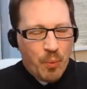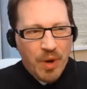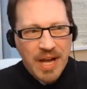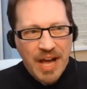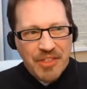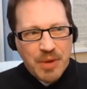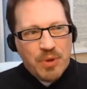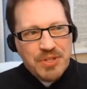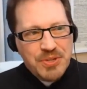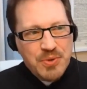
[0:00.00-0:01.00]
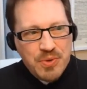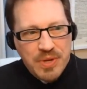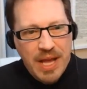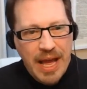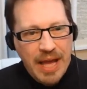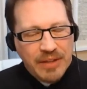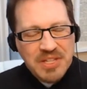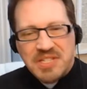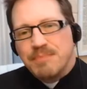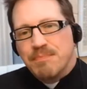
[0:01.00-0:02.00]
I think once you at
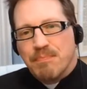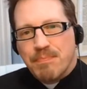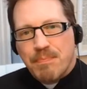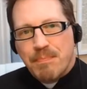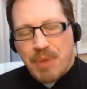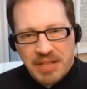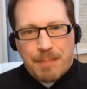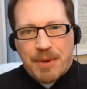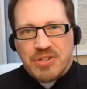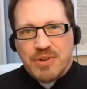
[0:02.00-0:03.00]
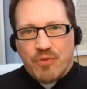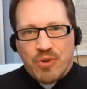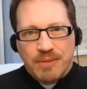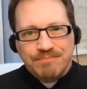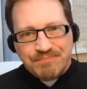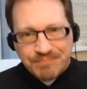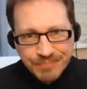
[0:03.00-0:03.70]
least paint the picture for them,